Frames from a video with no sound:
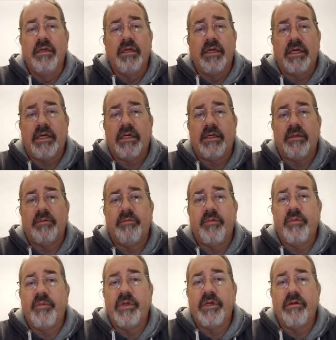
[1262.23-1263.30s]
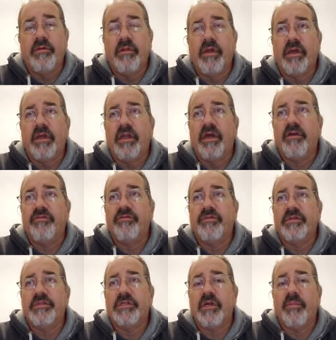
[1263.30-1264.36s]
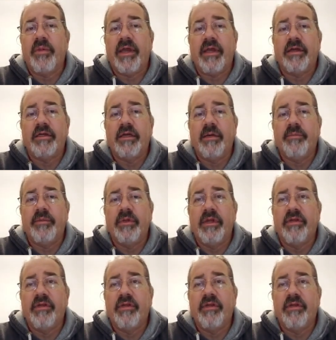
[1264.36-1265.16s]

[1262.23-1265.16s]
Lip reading: we've been here long enough, let's start packing up, and